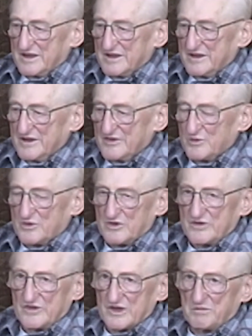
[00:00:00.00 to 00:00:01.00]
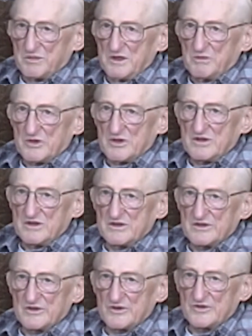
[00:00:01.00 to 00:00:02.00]
these were all sick people,
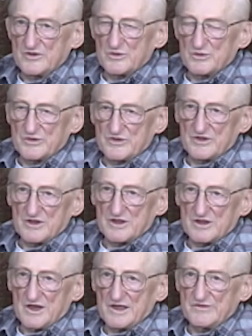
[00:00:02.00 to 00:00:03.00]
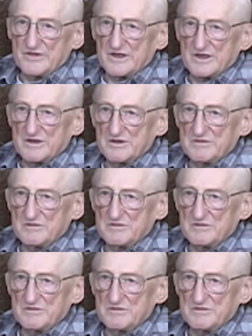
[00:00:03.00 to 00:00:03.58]
those who were still alive there.